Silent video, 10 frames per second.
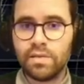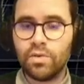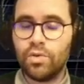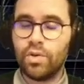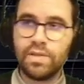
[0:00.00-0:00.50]

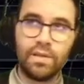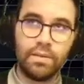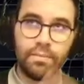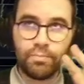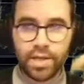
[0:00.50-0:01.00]
so you can
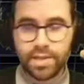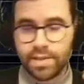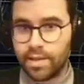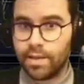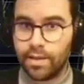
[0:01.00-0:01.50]
still press
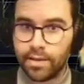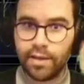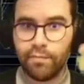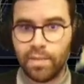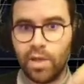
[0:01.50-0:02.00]
the
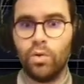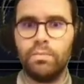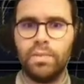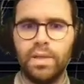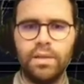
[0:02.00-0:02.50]
Give Me
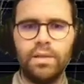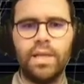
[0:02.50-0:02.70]
Gold button,